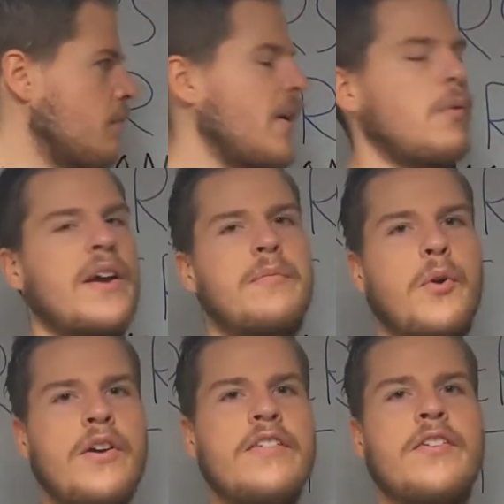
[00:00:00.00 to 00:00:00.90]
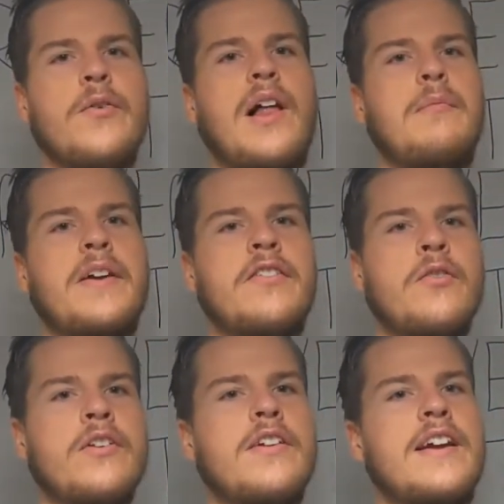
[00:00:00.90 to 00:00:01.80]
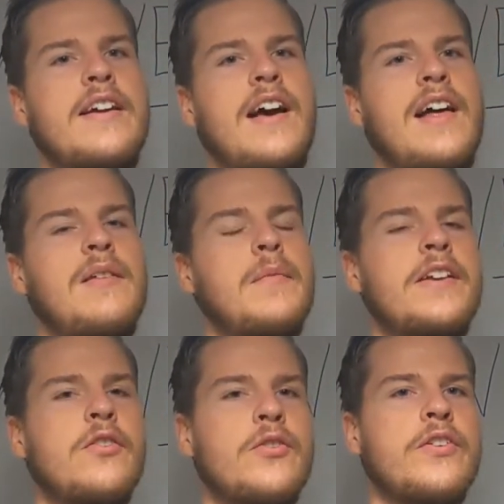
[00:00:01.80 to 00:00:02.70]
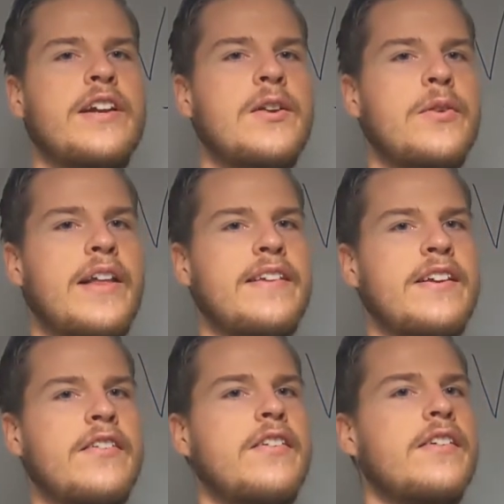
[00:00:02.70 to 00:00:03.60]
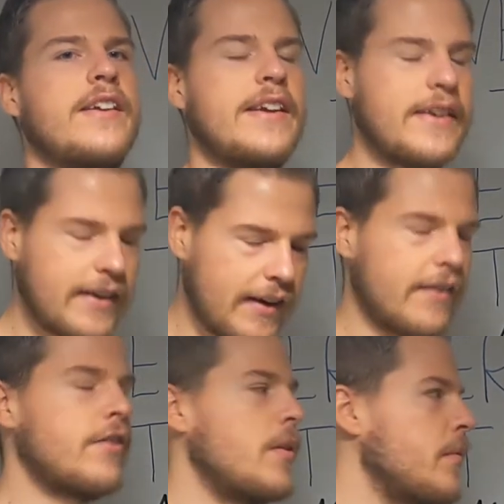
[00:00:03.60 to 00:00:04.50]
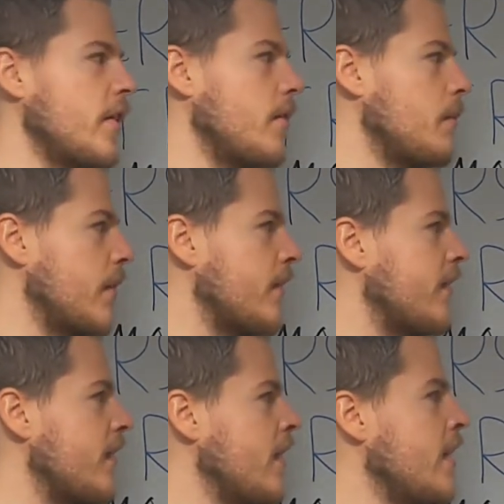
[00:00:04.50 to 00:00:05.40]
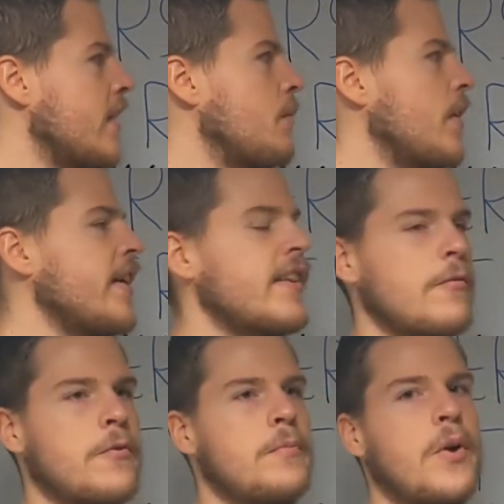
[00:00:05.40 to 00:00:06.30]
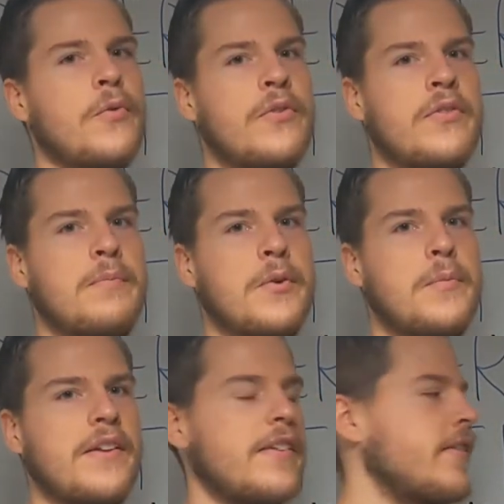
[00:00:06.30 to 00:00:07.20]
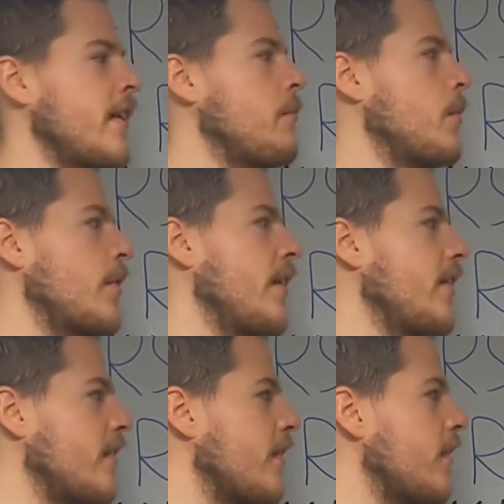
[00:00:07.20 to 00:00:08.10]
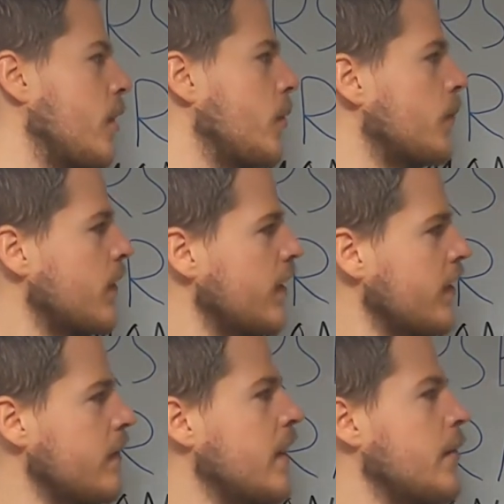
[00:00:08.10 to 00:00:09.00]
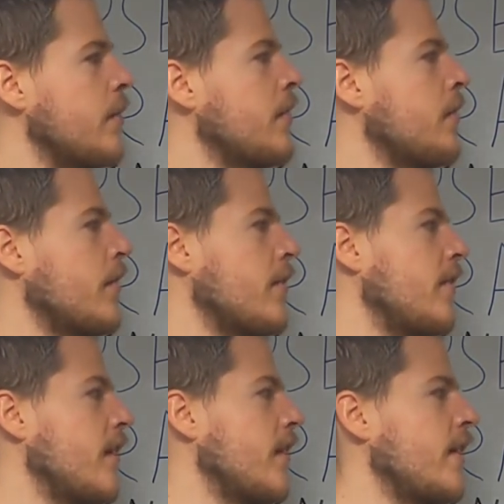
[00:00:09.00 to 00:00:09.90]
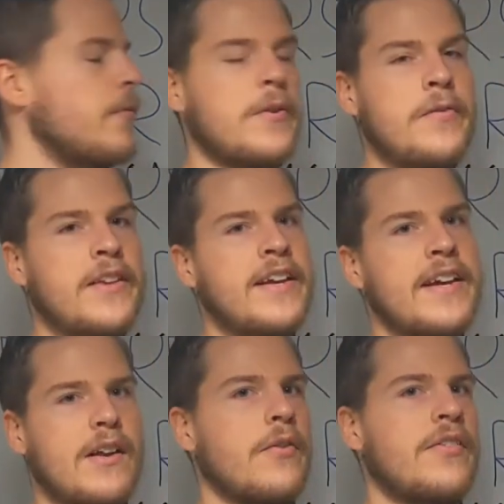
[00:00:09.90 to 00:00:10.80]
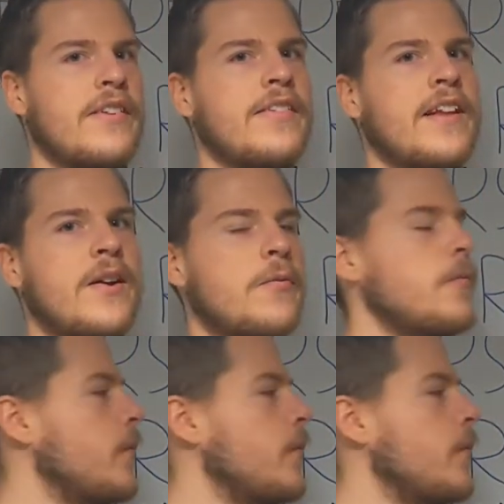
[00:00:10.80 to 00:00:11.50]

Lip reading: my whiteboard, so I'll make sure to include that in the description. But the breakdown for most movements is 10%. So if this was 50 kilos instead of